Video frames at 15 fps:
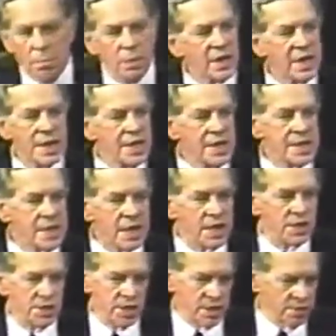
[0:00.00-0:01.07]
But they didn't
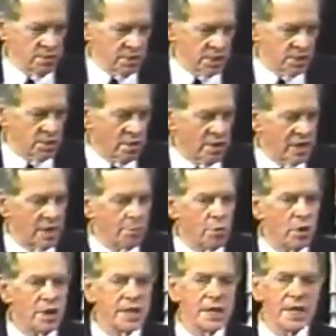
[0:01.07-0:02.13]
continue the story. They
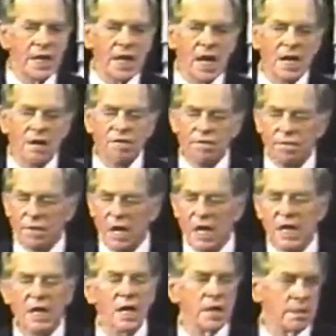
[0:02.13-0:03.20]
brought in a lot of
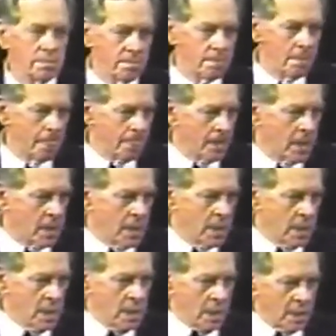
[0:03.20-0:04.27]
other
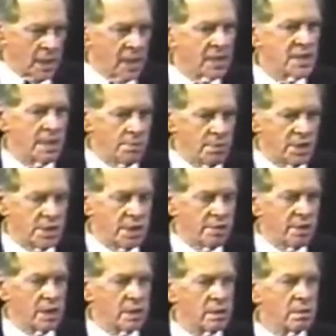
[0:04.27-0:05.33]
Celtic
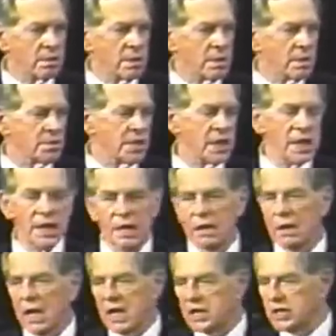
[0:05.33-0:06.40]
material
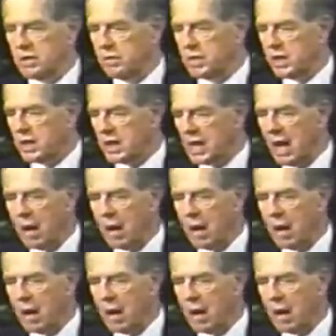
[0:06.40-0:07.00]
dealing largely with